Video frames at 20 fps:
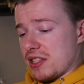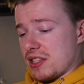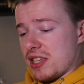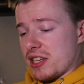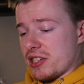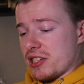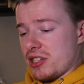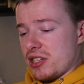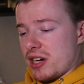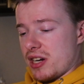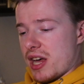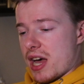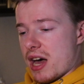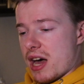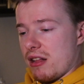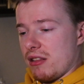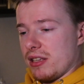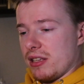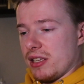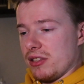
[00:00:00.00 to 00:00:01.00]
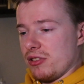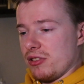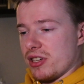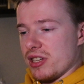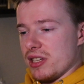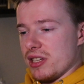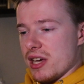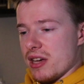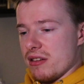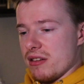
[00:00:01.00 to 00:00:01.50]
is your gal. And looking
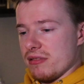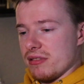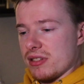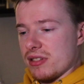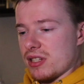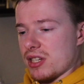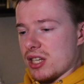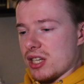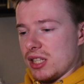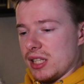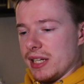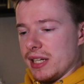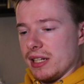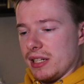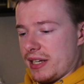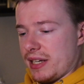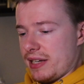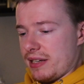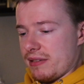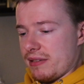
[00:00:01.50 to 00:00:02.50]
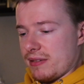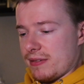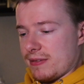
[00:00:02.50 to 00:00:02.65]
down, clearly